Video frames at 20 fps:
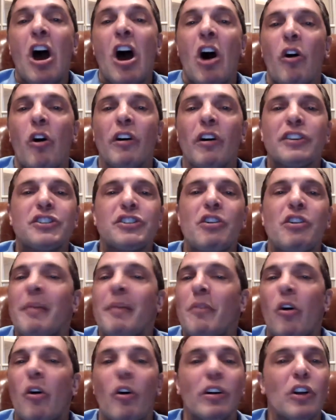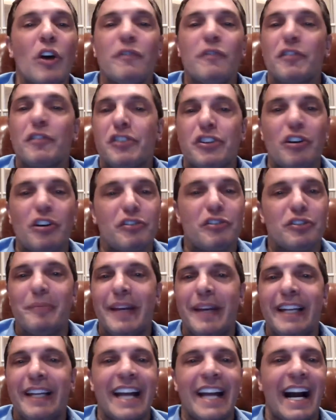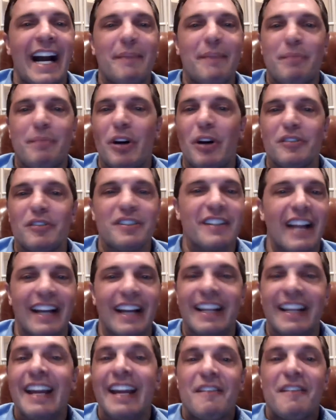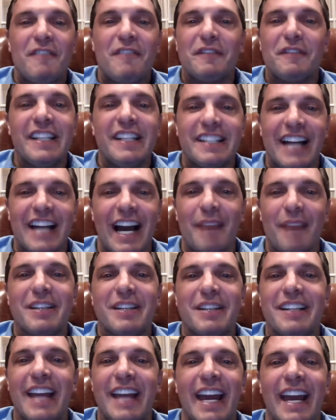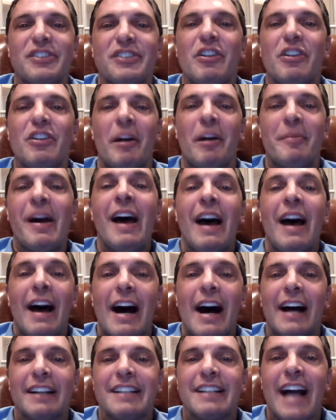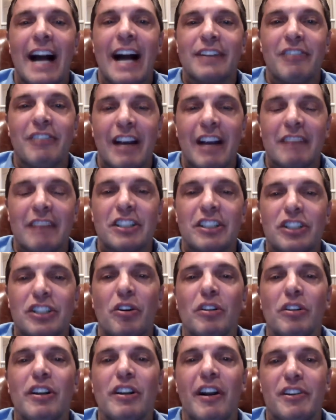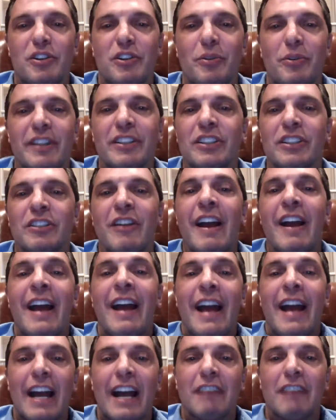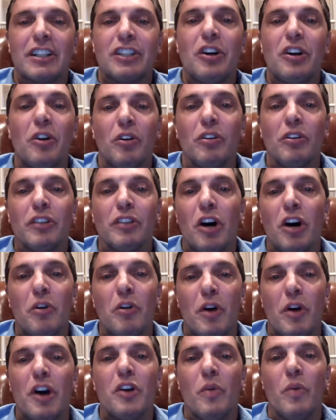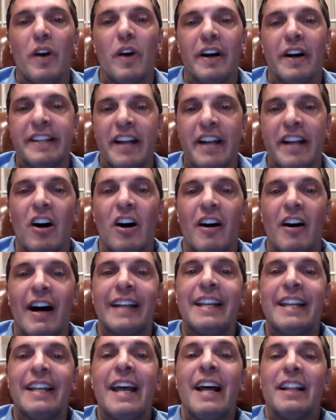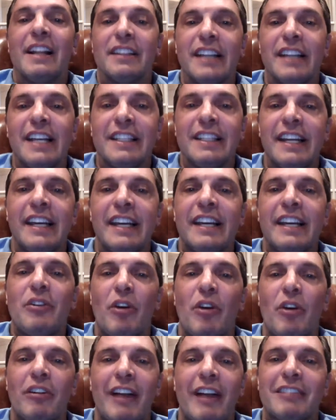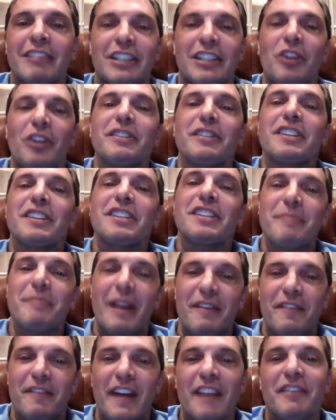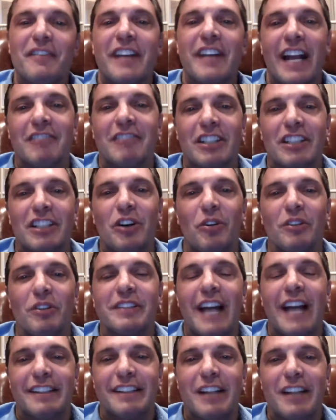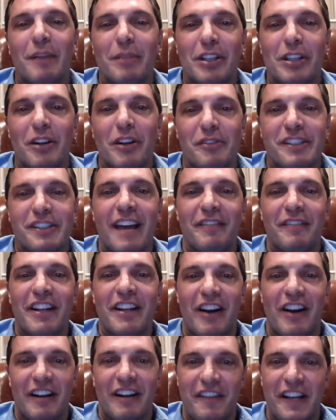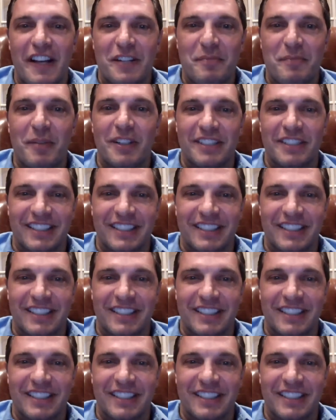Also, I'm all over social media. I post like 15 times a day. So I'm Dr. Eric Cole on Twitter, Eric Cole 001 on LinkedIn, or Eric Cole, this is my favorite, ericcole.007 on Facebook.